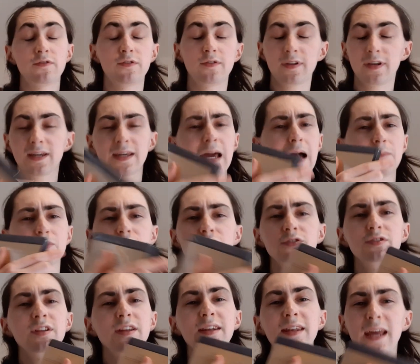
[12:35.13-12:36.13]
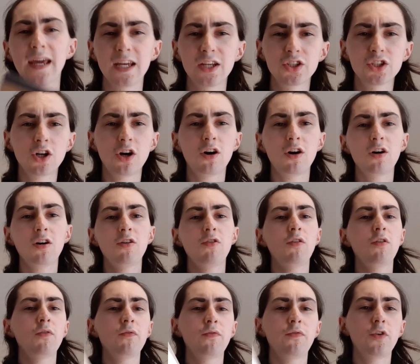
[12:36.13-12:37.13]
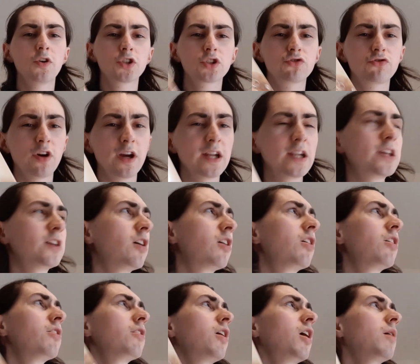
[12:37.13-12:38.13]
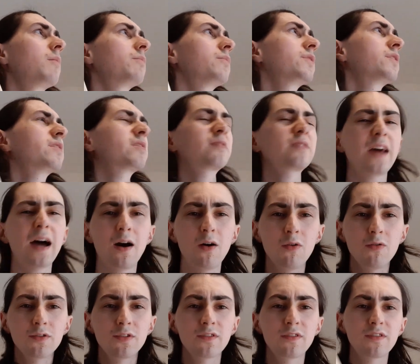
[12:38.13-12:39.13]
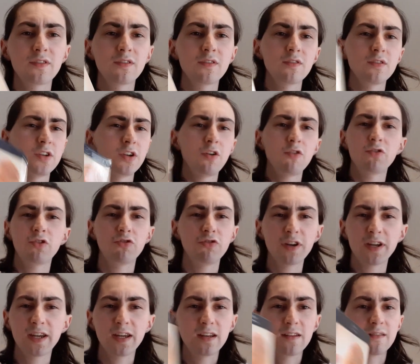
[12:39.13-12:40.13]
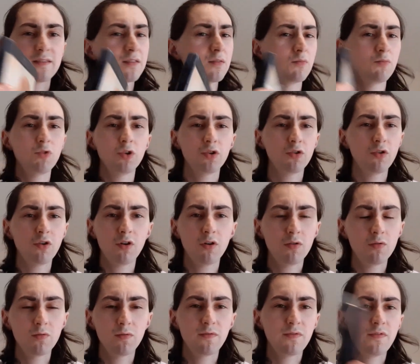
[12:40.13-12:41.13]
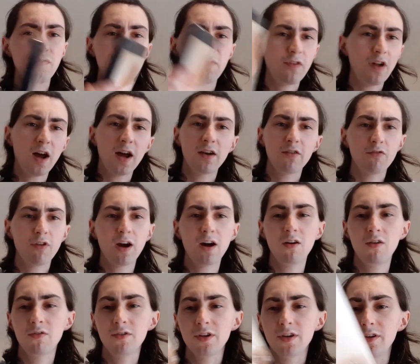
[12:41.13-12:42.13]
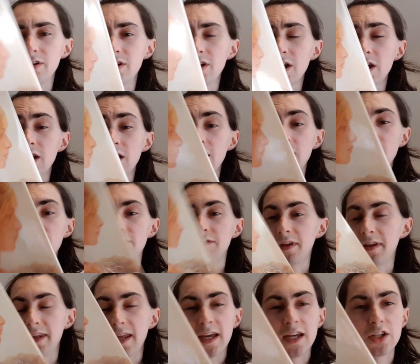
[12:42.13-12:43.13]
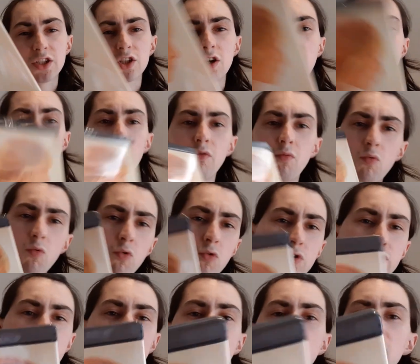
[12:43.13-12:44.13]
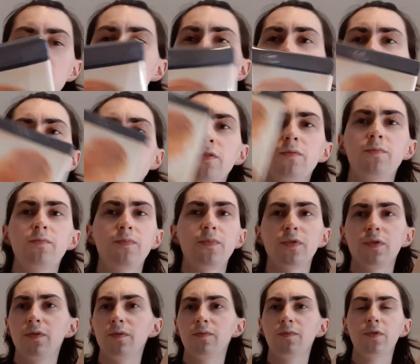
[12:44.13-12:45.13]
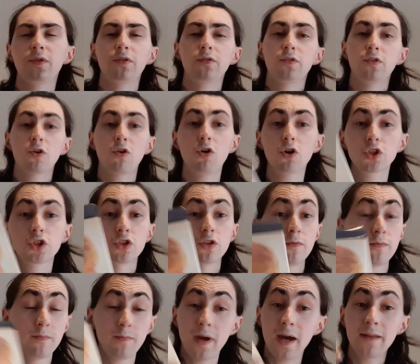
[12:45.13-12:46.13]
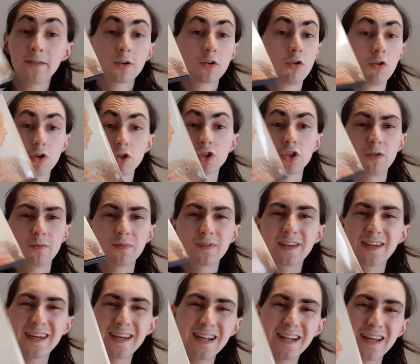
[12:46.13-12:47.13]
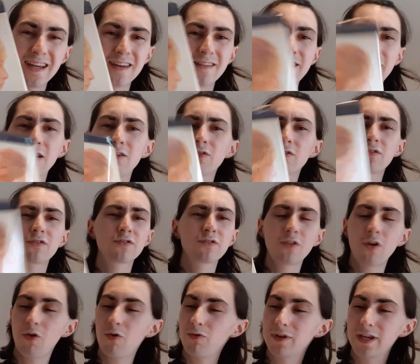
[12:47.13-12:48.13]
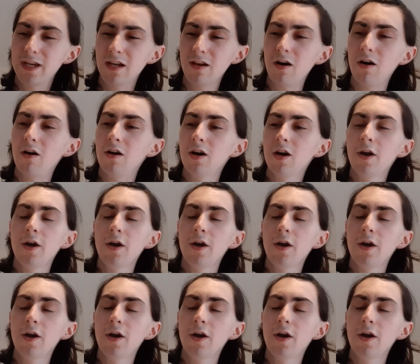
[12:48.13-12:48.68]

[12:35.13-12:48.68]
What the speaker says: It captures the nature of Australia. The sounds, crickets and whatnot flying around, and the nature, the water, the costume. Man, the costumes kill it. They look so killer.